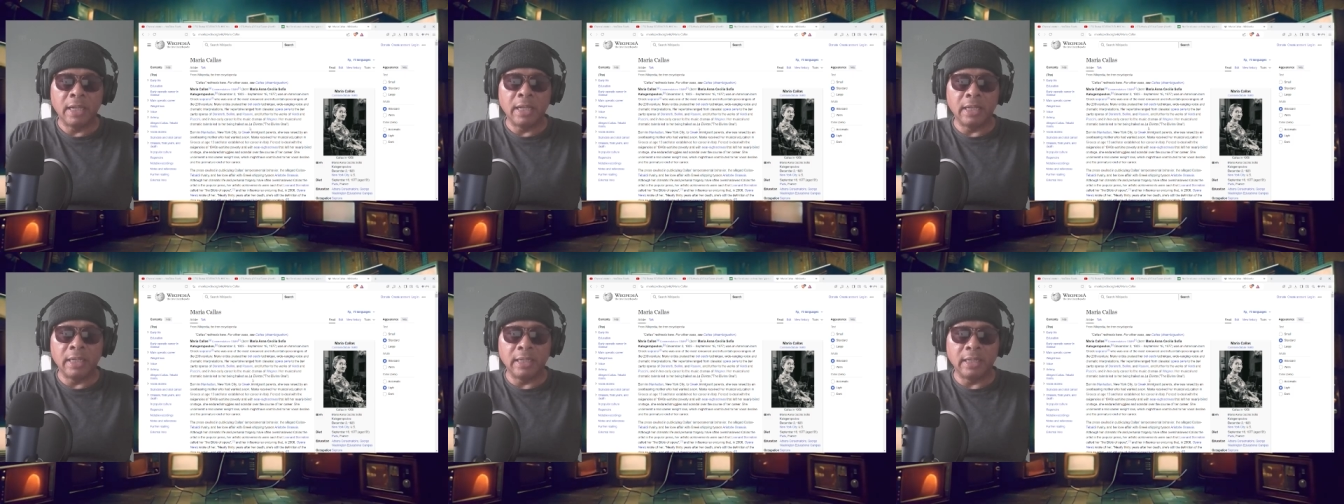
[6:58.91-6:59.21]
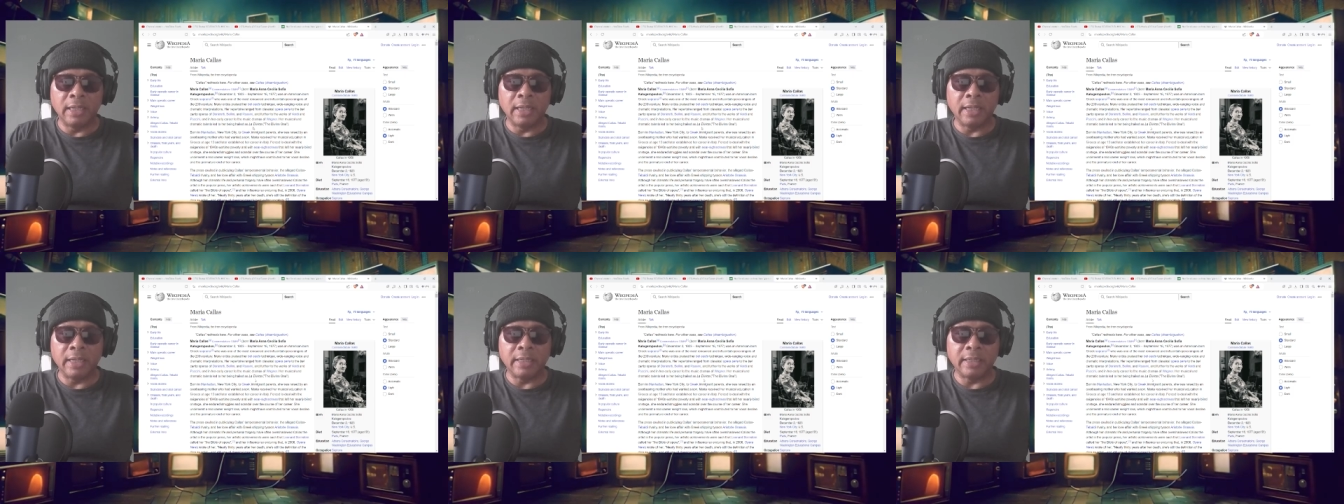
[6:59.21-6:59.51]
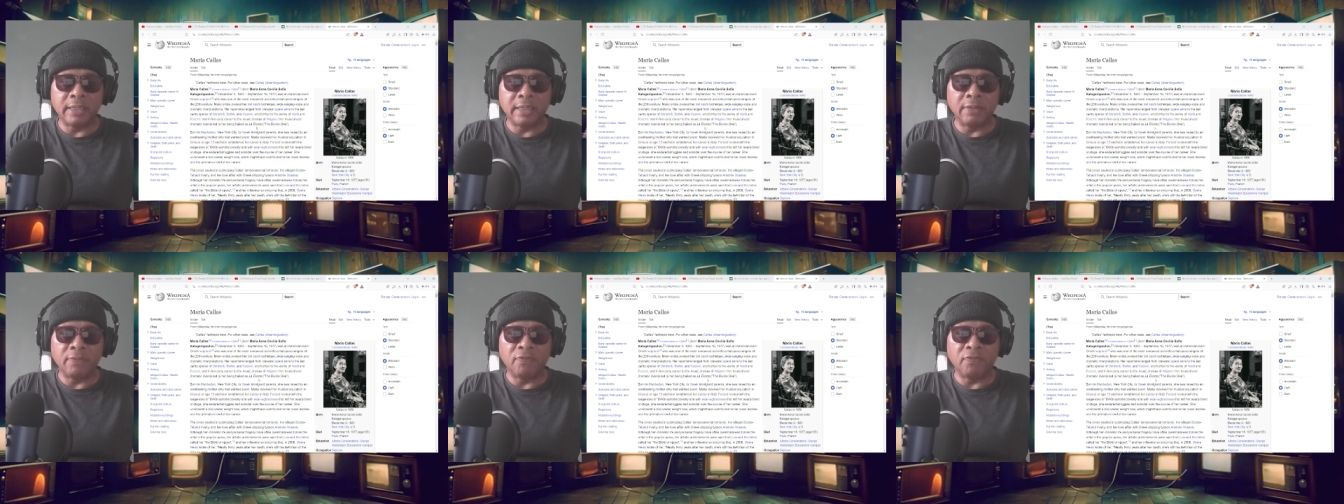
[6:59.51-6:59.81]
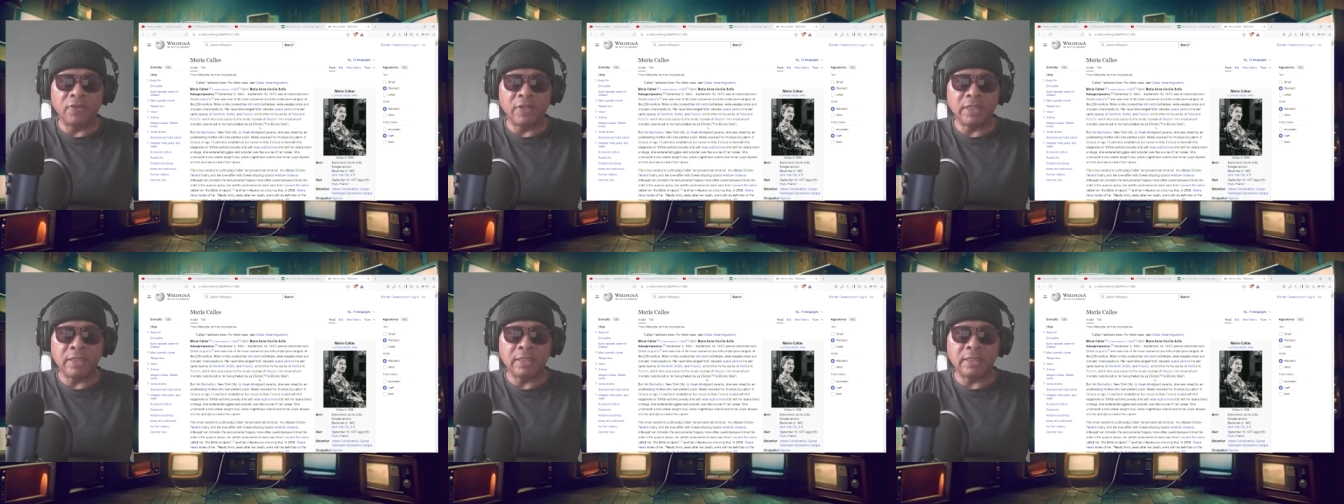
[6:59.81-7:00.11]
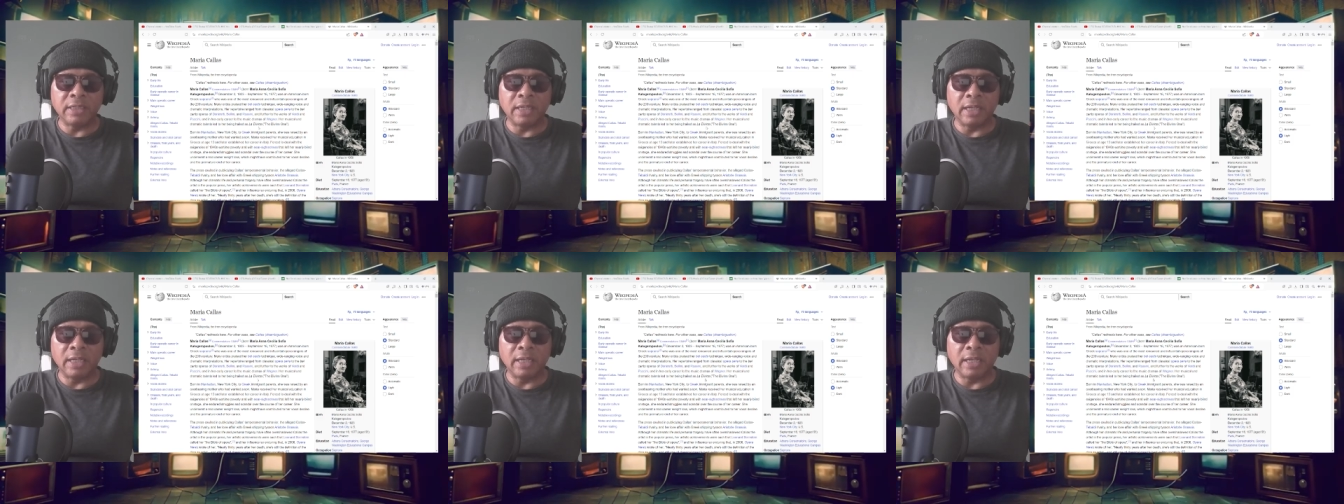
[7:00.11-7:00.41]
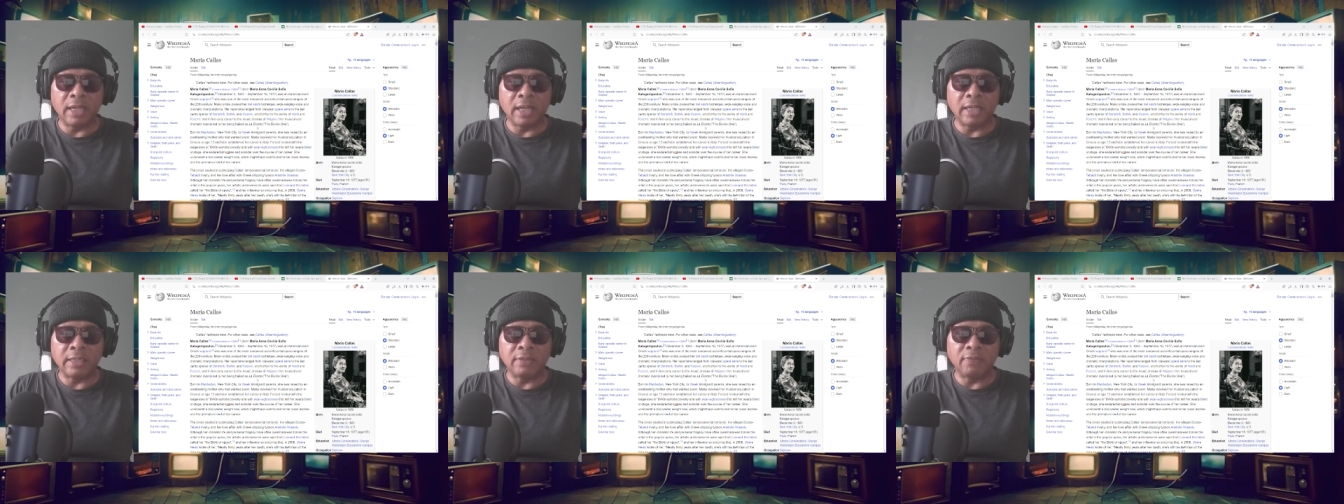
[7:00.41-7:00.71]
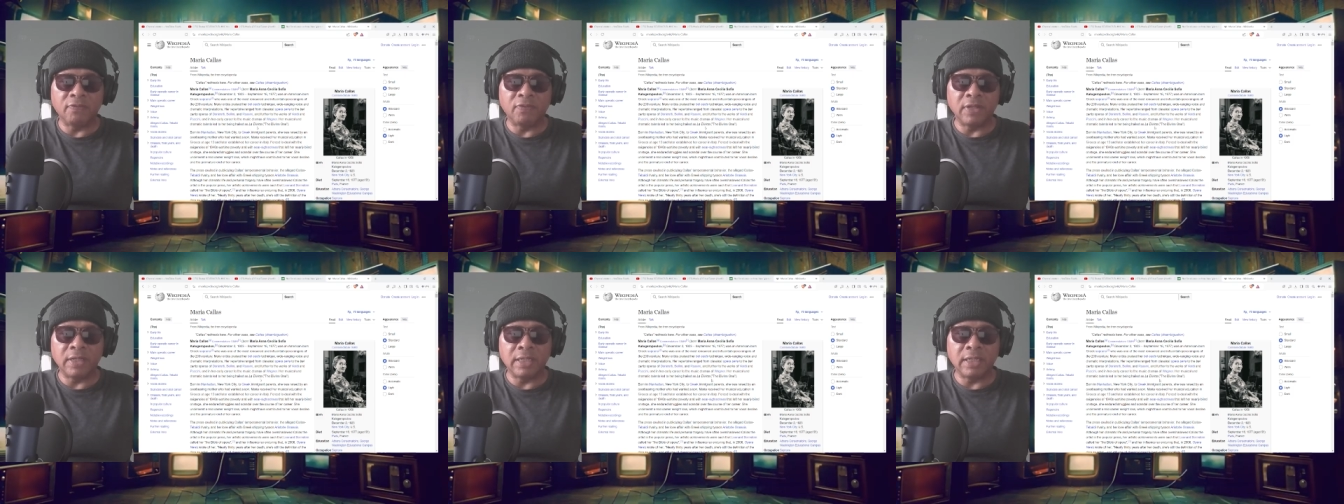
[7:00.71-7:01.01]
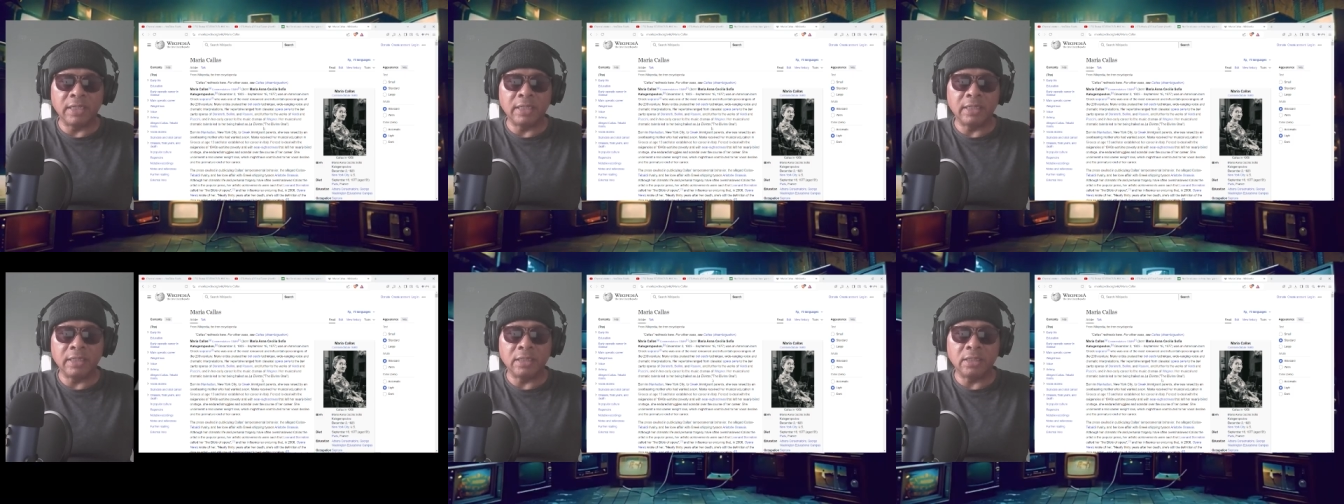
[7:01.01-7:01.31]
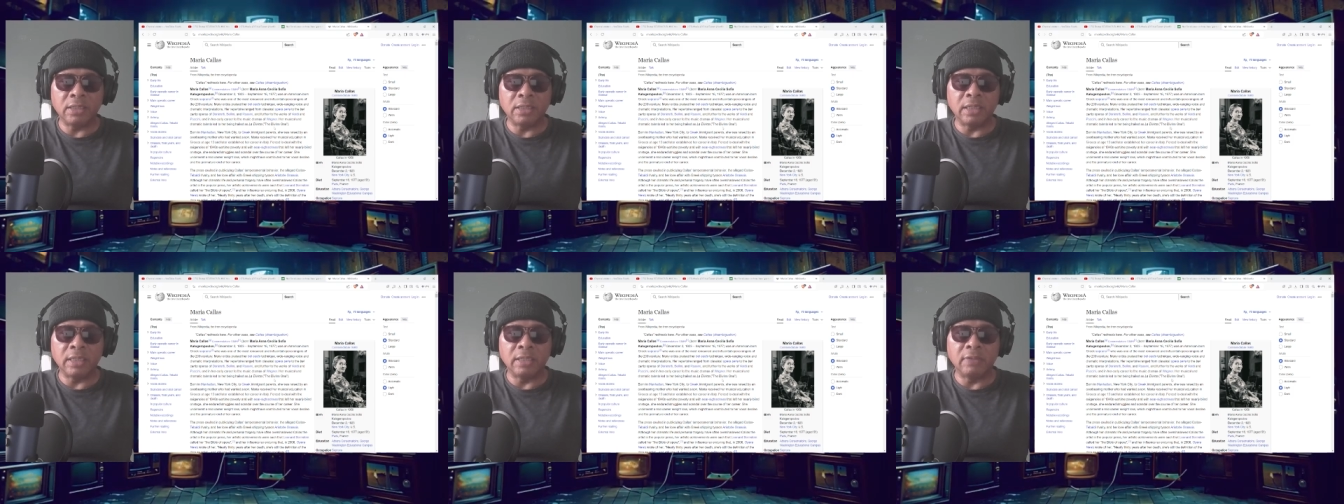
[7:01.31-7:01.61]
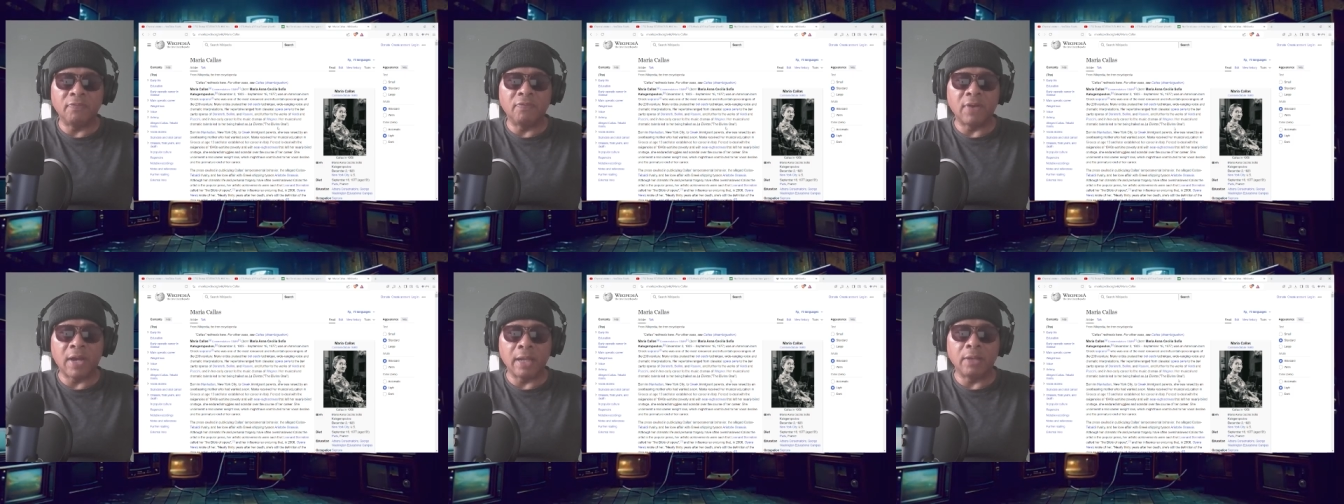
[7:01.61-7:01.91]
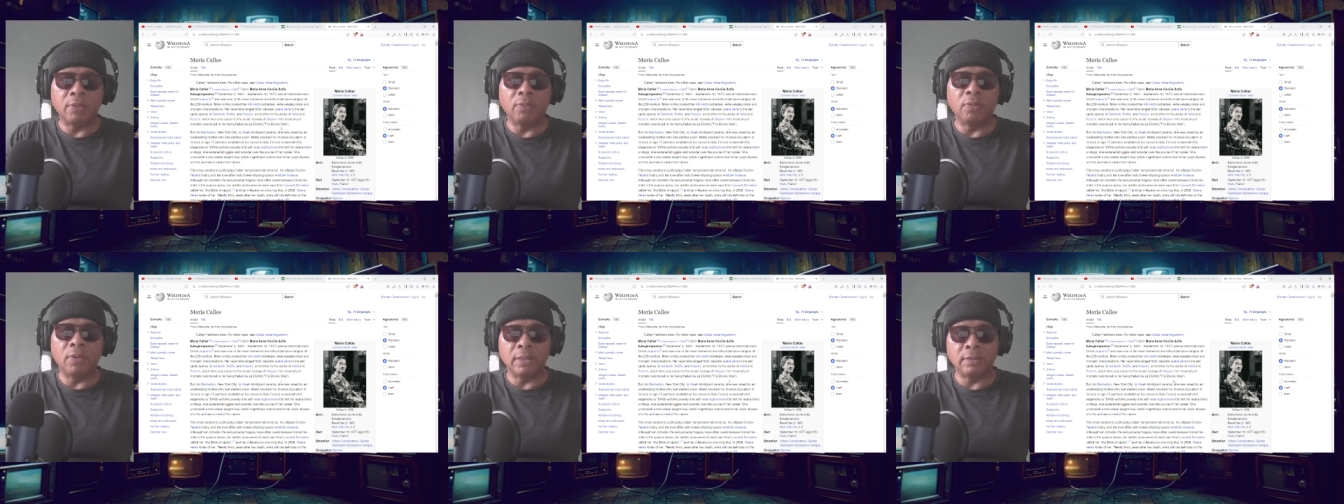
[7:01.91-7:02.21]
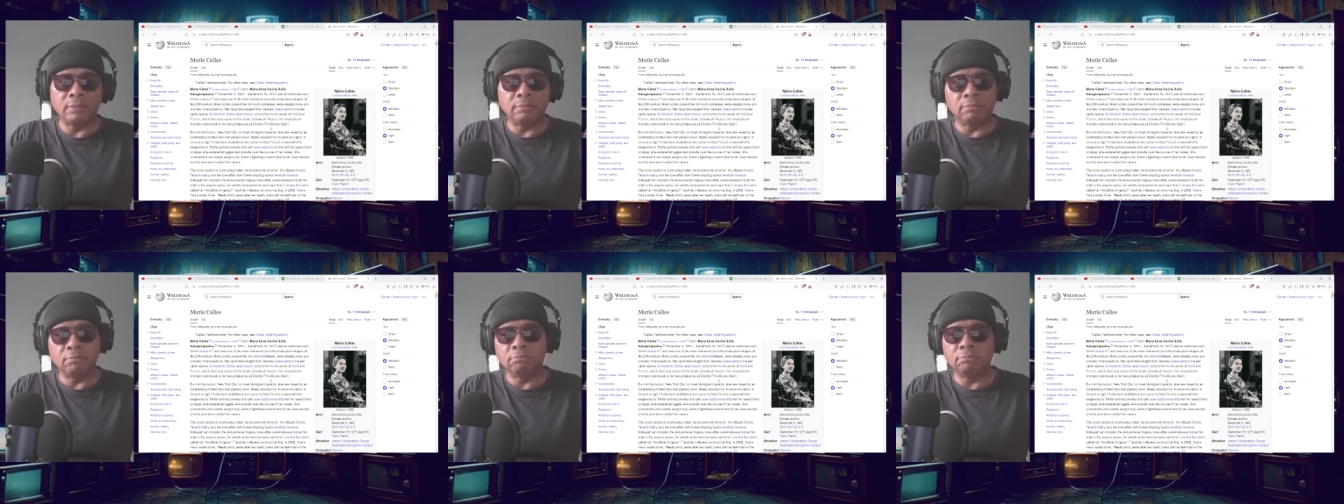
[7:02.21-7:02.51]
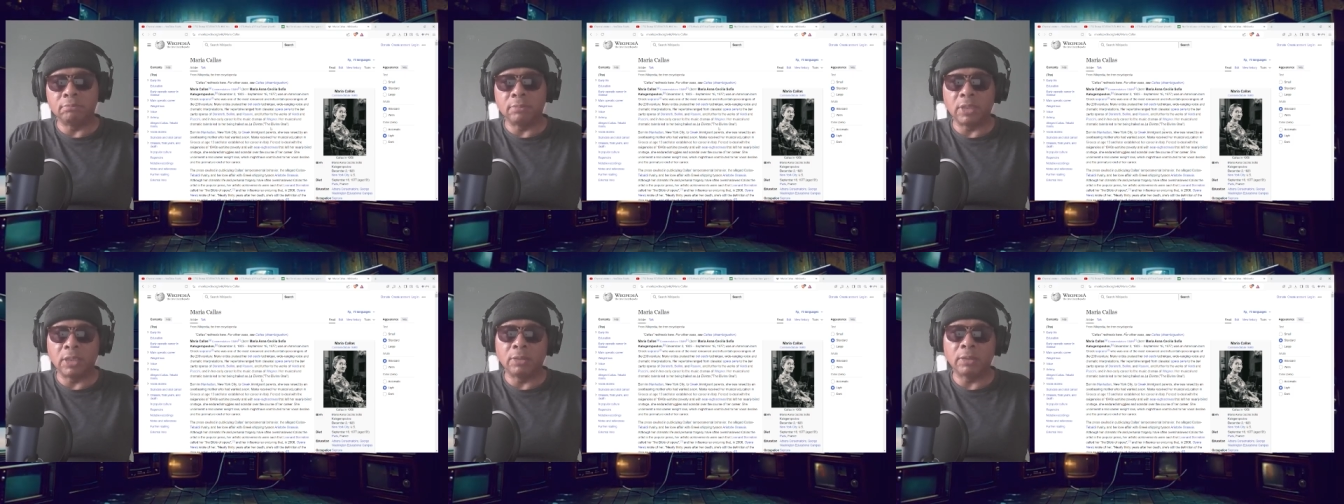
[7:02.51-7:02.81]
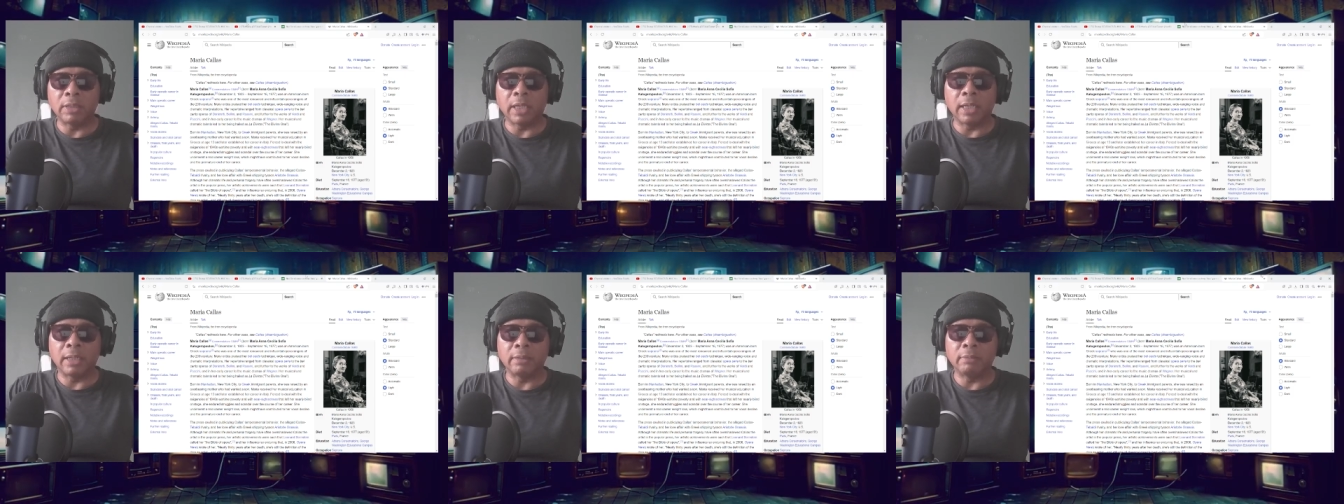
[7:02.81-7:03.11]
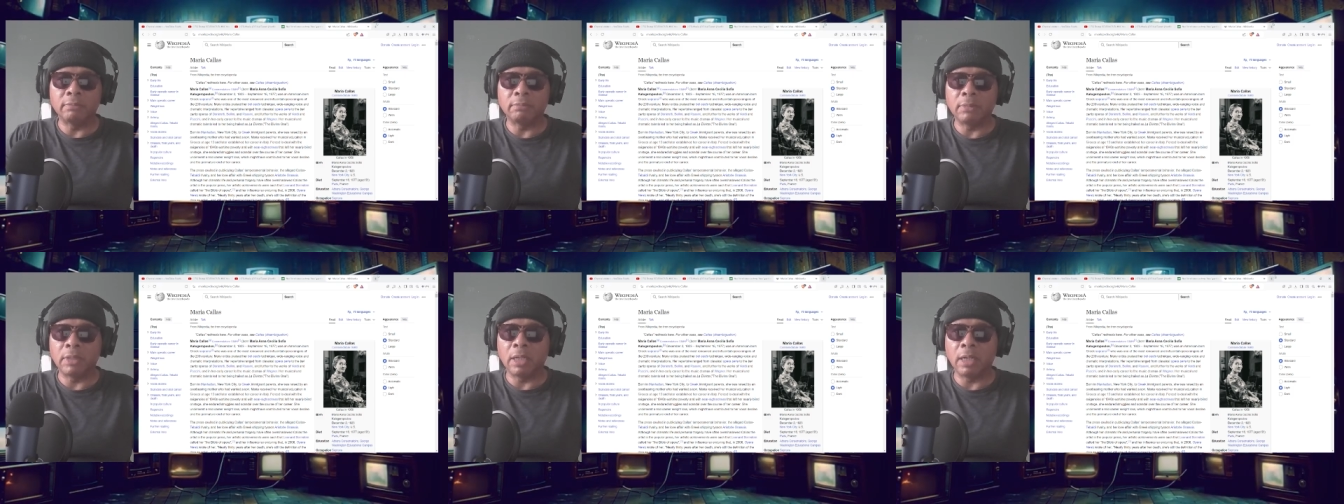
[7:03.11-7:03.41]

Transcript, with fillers: La, Divi- La Divini, the Divine Hmm, okay. All